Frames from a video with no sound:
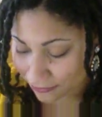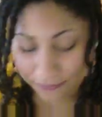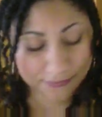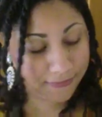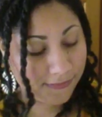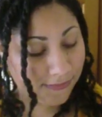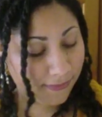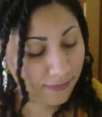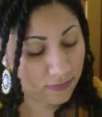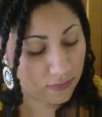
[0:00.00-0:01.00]

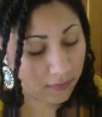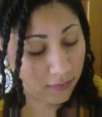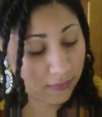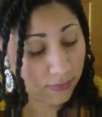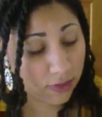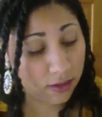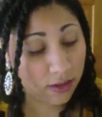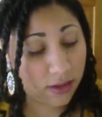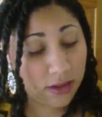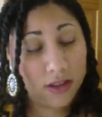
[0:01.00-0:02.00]

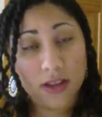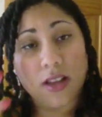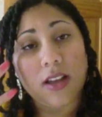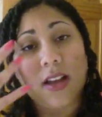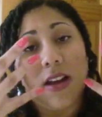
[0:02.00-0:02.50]
[no speech]